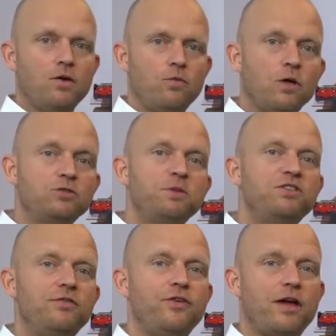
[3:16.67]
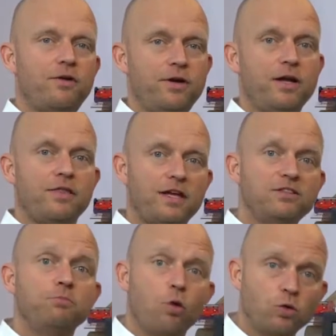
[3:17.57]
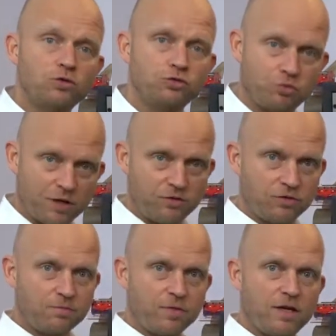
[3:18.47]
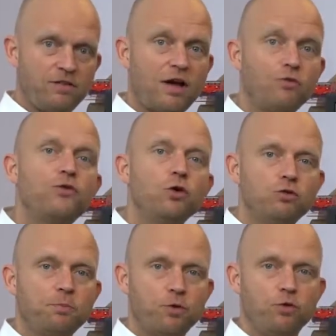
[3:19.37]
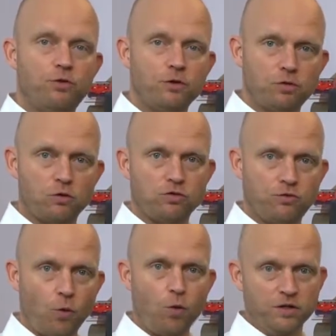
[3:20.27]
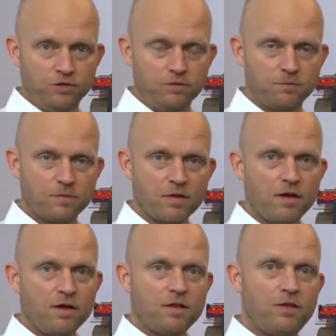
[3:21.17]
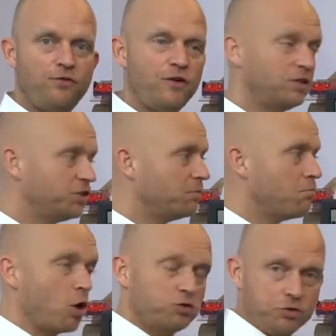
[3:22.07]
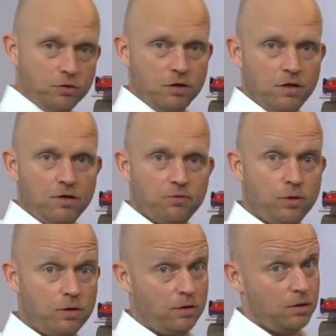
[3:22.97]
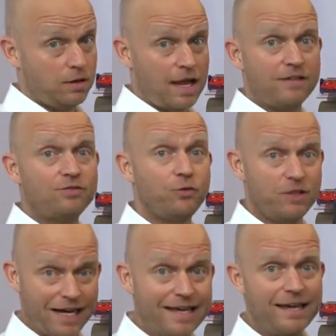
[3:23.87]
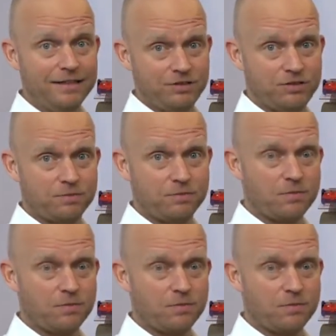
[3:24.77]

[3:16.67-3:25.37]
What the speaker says: One specific area that's important to stress is how future-proof the Trojan 4 is. The finishing module will last for decades.